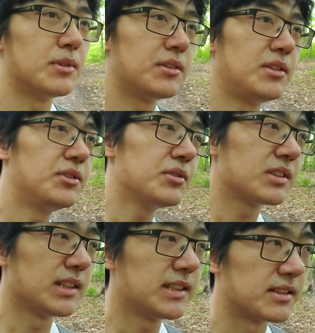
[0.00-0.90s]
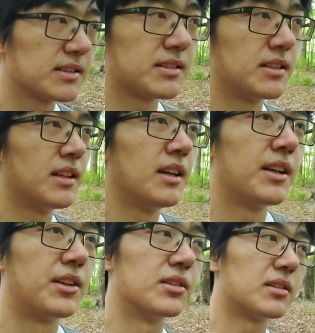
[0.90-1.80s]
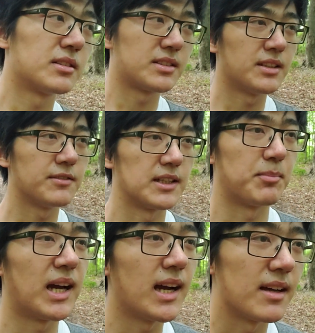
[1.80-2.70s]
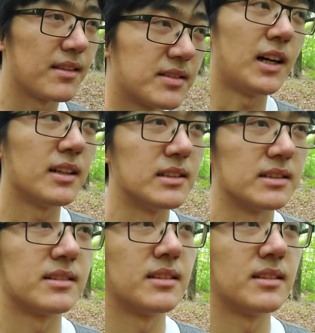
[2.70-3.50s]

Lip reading: when you use Linux, you learn stuff like paths, files,